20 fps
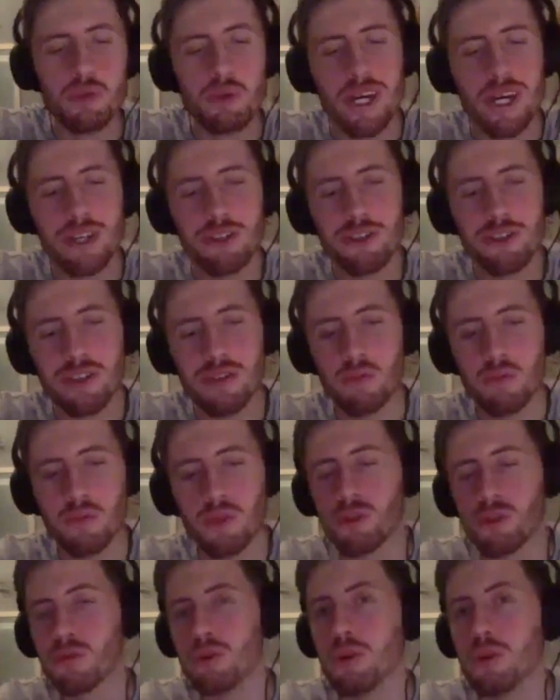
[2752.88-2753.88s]
question,
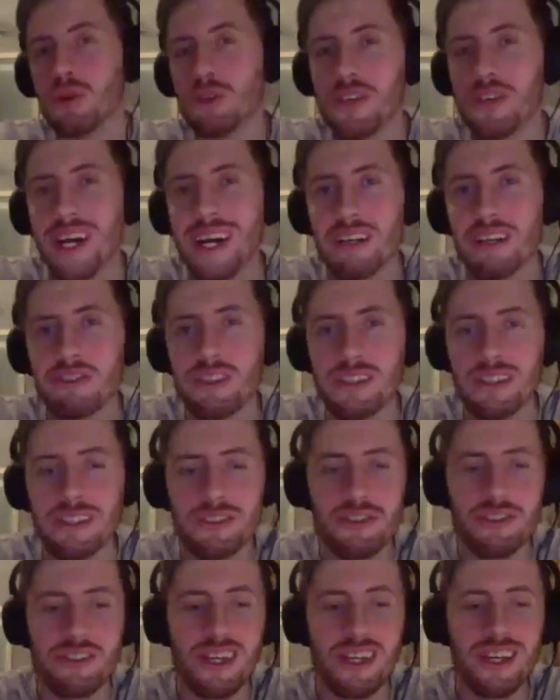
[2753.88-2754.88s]
which we always ask
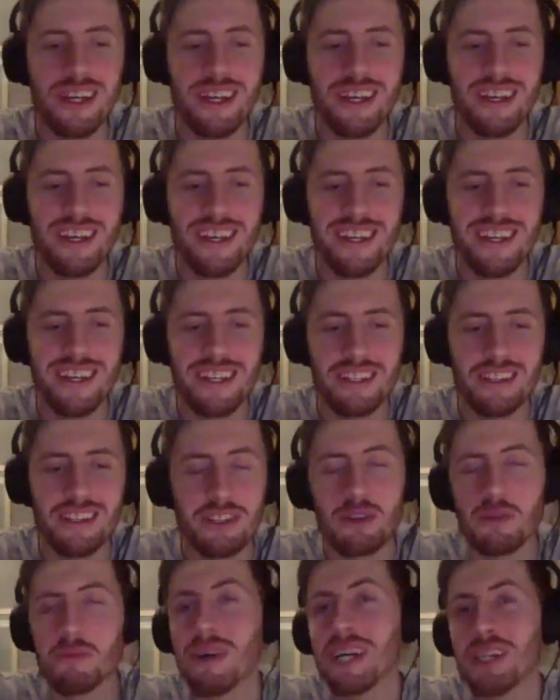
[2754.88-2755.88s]
is,
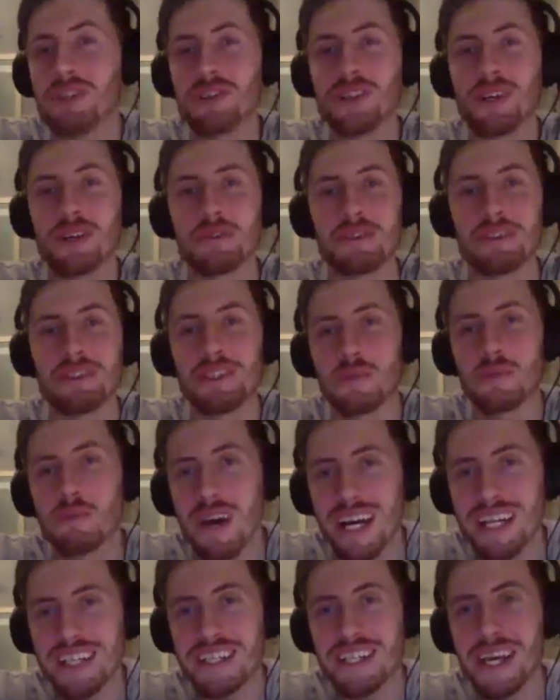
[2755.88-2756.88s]
let's imagine how this
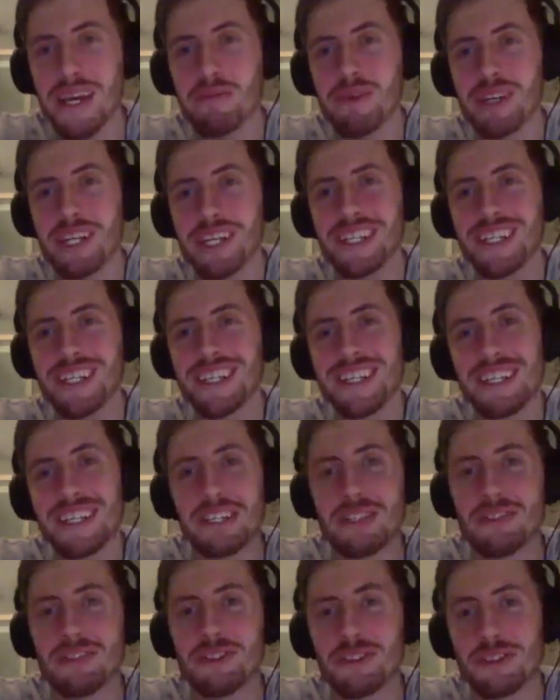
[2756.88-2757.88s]
pandemic
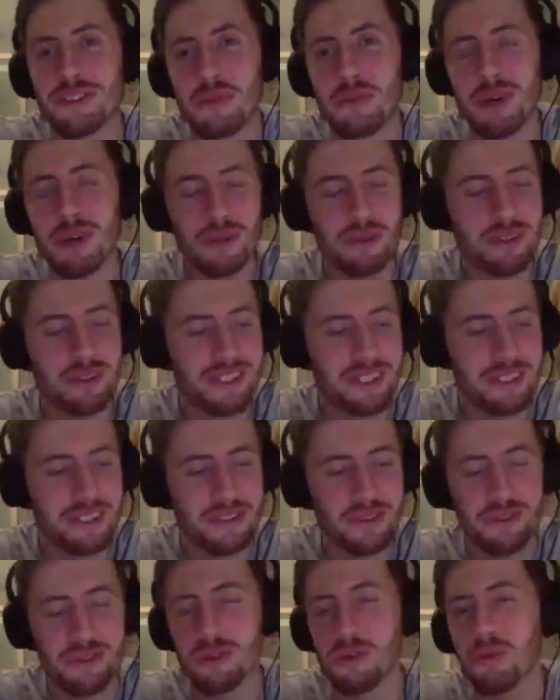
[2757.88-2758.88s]
is just about, you
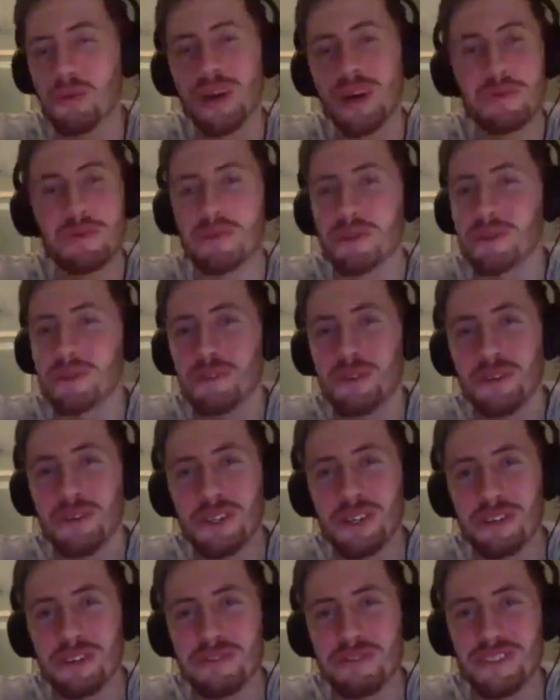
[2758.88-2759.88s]
know, to wipe us all
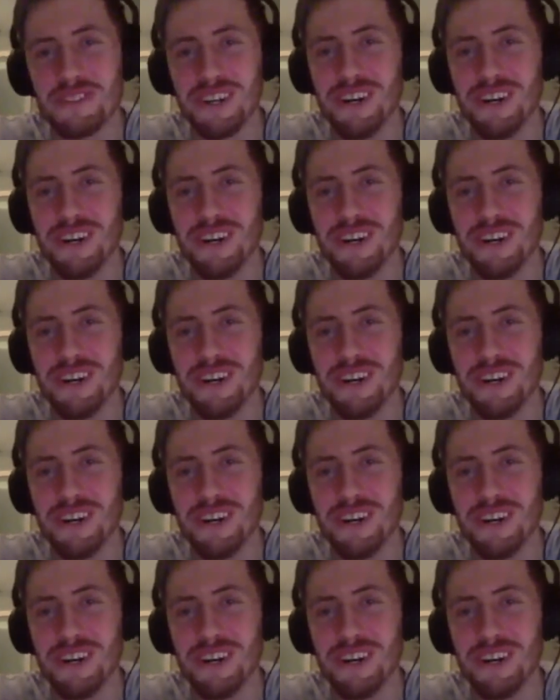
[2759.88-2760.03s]
off the,